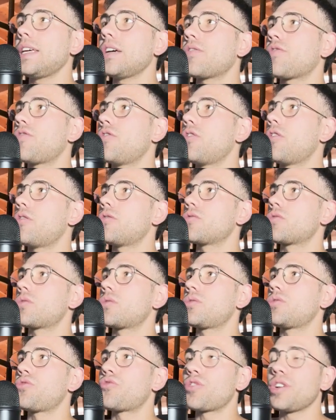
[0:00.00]
of those
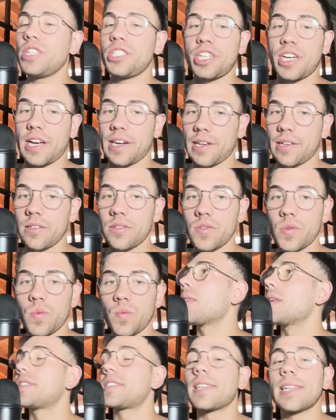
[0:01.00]
three channels,
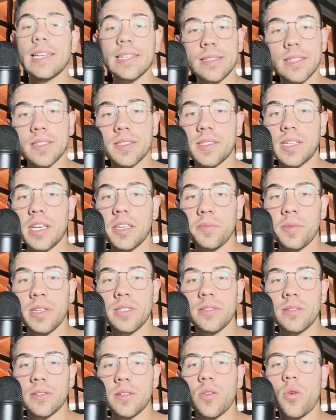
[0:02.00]
the select
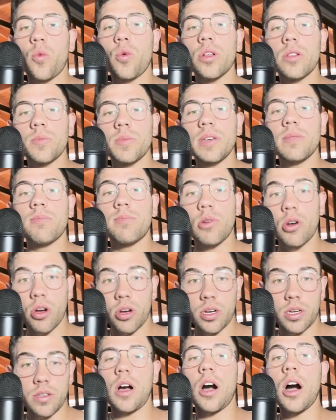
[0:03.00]
statement will be
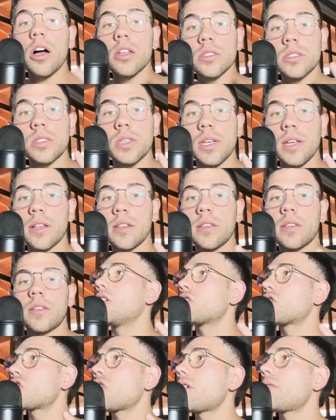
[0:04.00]
blocked until
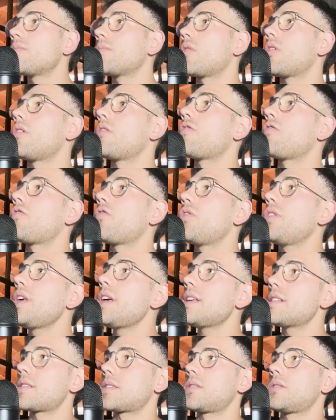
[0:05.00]
some of
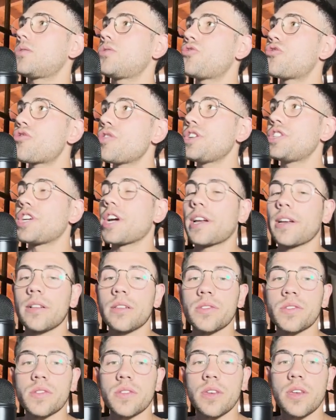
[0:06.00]
these three channels